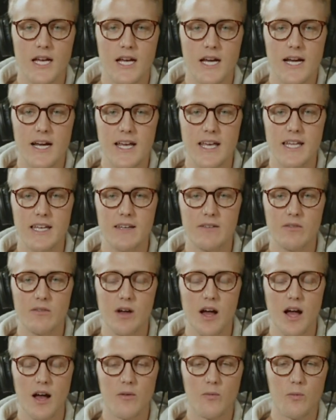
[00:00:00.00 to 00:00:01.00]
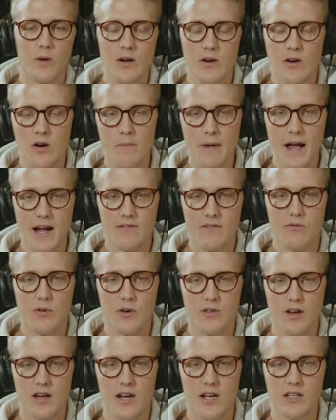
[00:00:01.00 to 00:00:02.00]
And uh, we are going back and
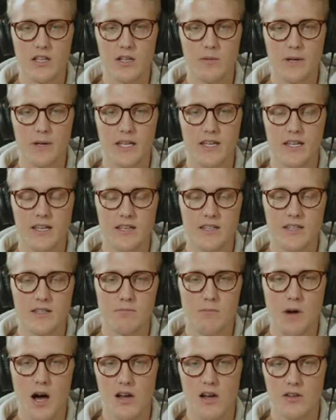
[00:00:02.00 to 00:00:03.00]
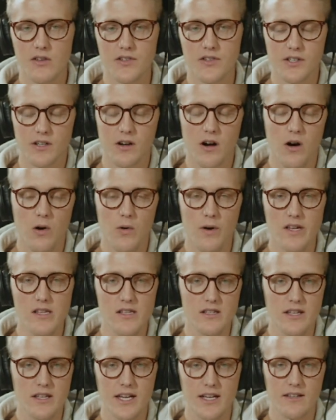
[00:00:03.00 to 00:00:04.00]
forth on it a little bit. His models are
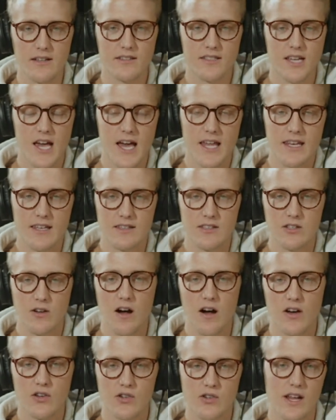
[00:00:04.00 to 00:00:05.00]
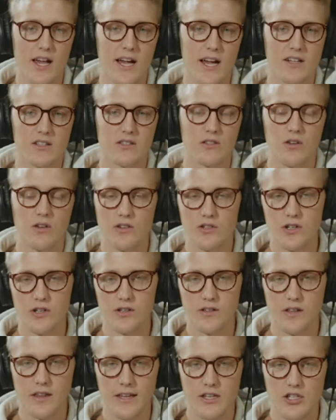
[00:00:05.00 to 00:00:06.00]
always like 10 to 100x larger
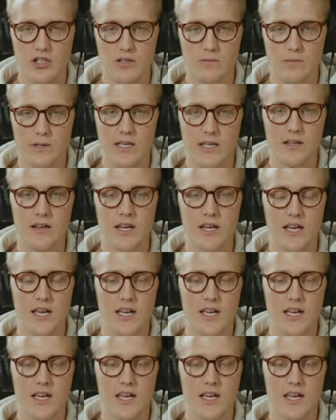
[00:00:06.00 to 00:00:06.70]
than they should be.